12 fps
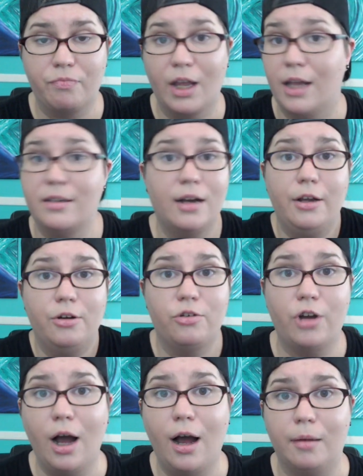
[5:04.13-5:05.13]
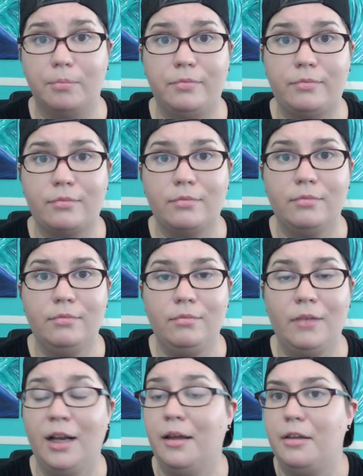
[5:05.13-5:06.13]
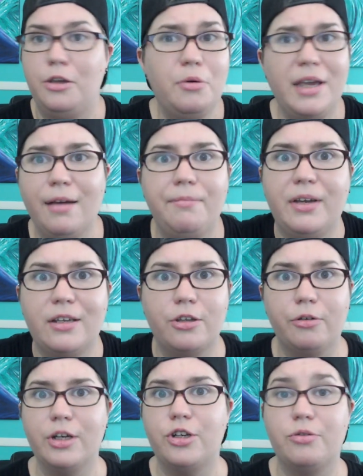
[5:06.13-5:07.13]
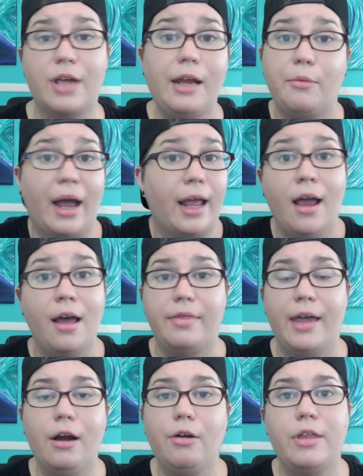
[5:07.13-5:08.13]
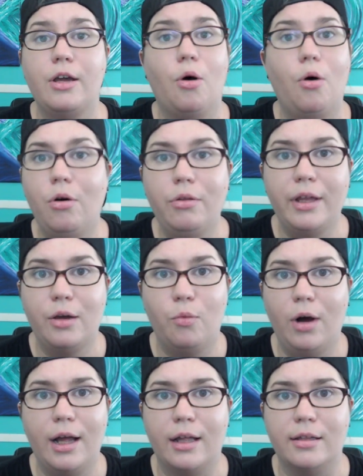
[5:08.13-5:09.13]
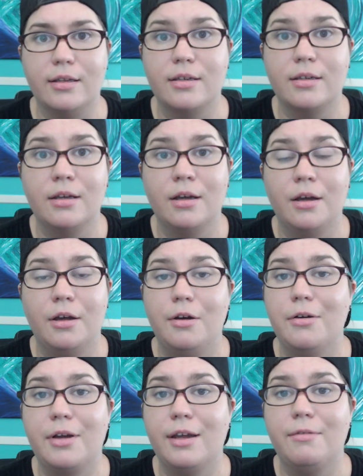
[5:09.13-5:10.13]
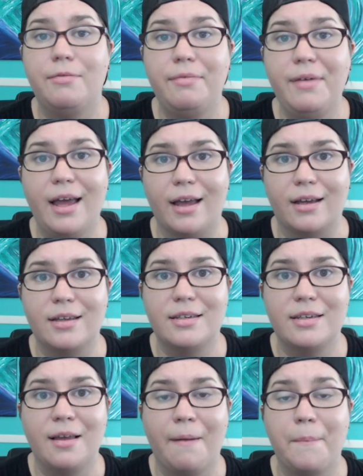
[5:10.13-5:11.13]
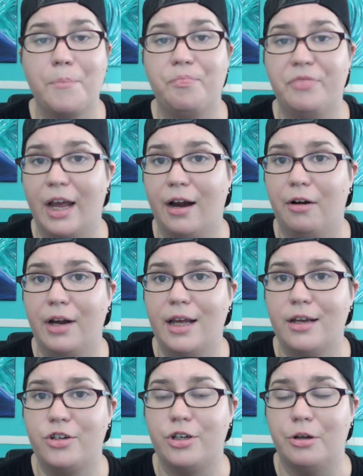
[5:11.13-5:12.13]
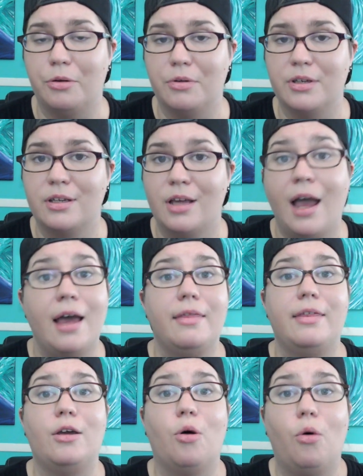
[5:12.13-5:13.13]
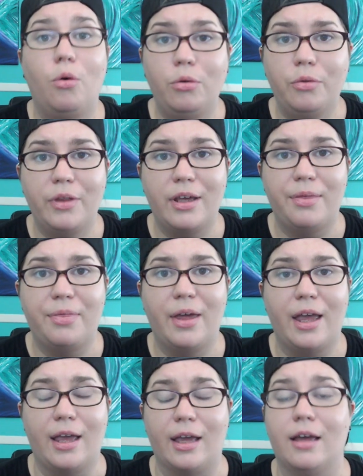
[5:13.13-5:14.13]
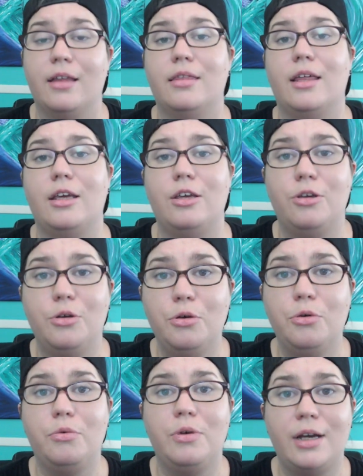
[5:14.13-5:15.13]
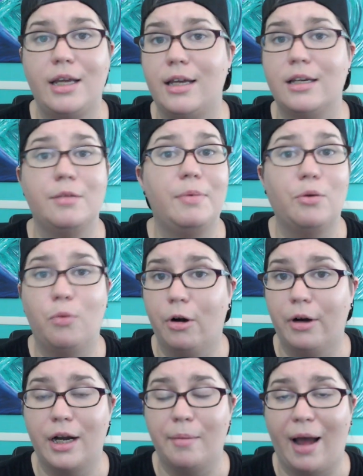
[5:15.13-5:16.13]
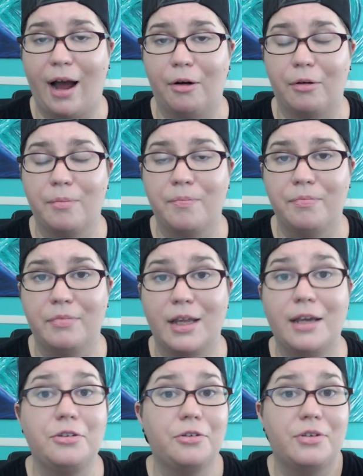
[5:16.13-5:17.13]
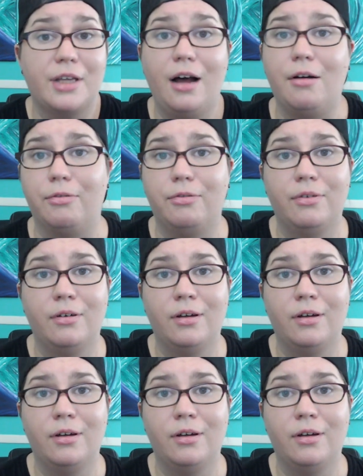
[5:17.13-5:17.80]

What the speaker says: It's not your job. You can't fix their issues anyway. They're the only ones who can fix their issues. The only thing that you need to be worried about is yourself